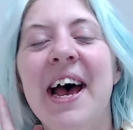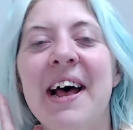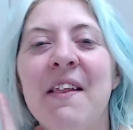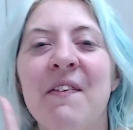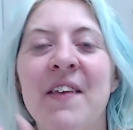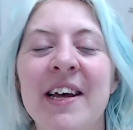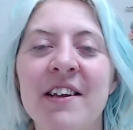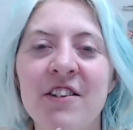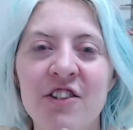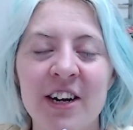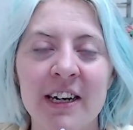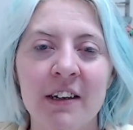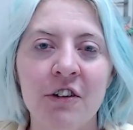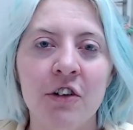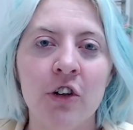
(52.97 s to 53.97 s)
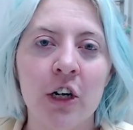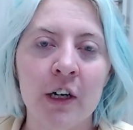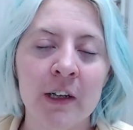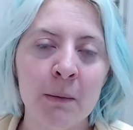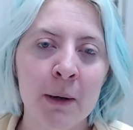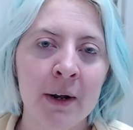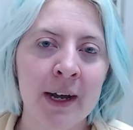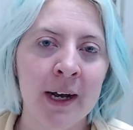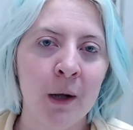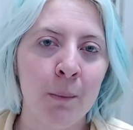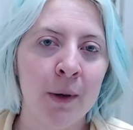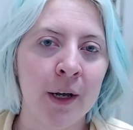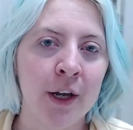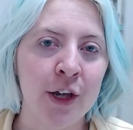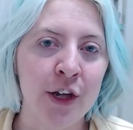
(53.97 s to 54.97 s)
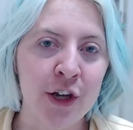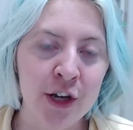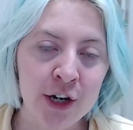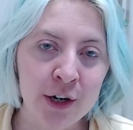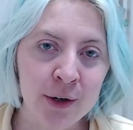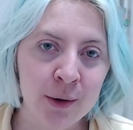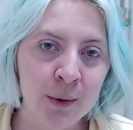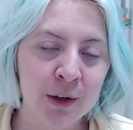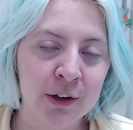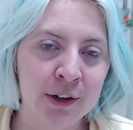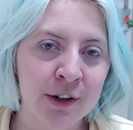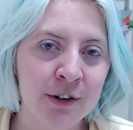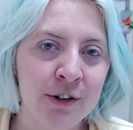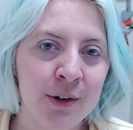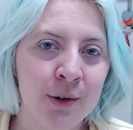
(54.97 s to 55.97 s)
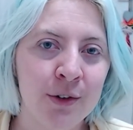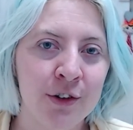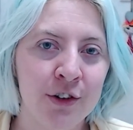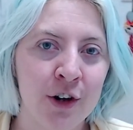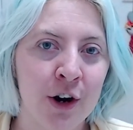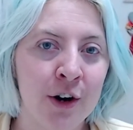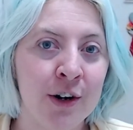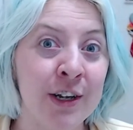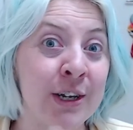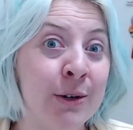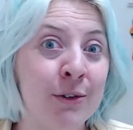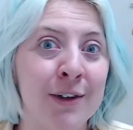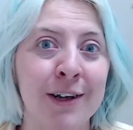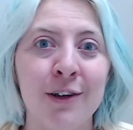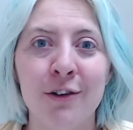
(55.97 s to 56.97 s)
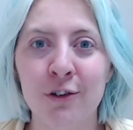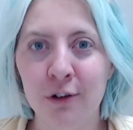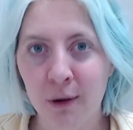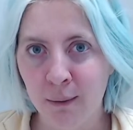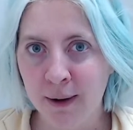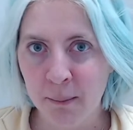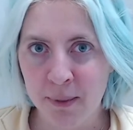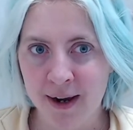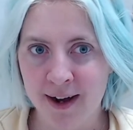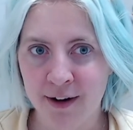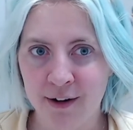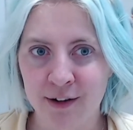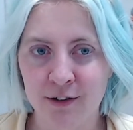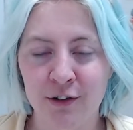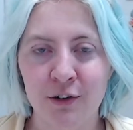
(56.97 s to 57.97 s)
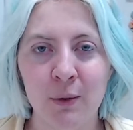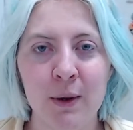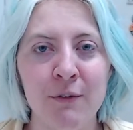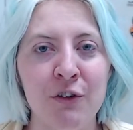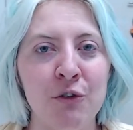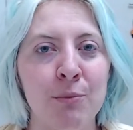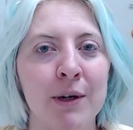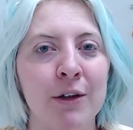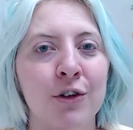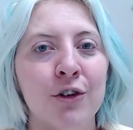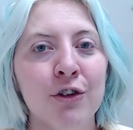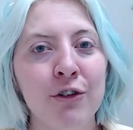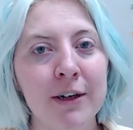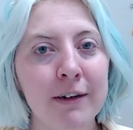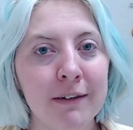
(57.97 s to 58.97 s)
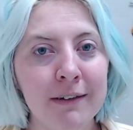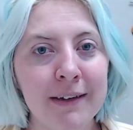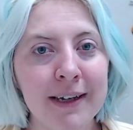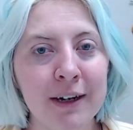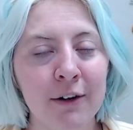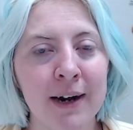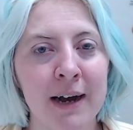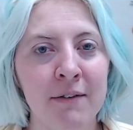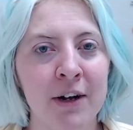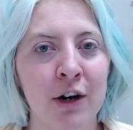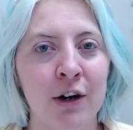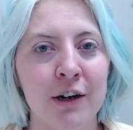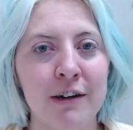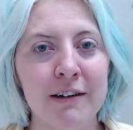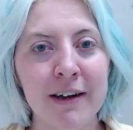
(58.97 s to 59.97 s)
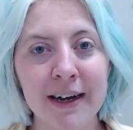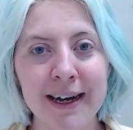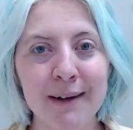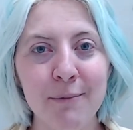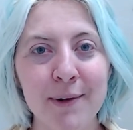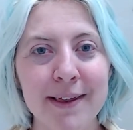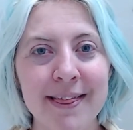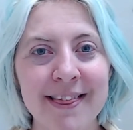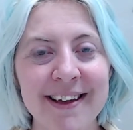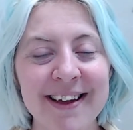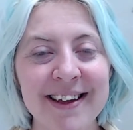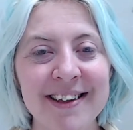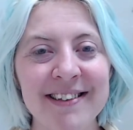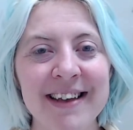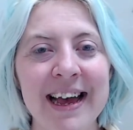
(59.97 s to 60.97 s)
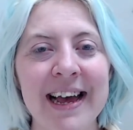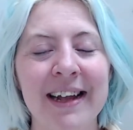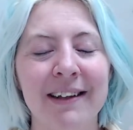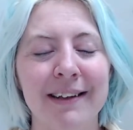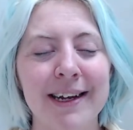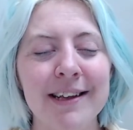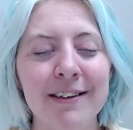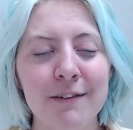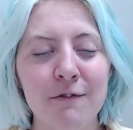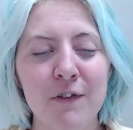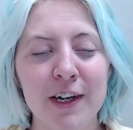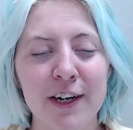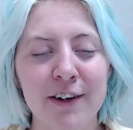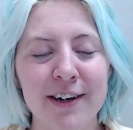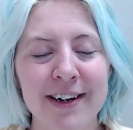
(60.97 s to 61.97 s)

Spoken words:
This challenge is all about helping you learn to start using sewing patterns. So if you've been struggling or having a hard time with this, let's figure it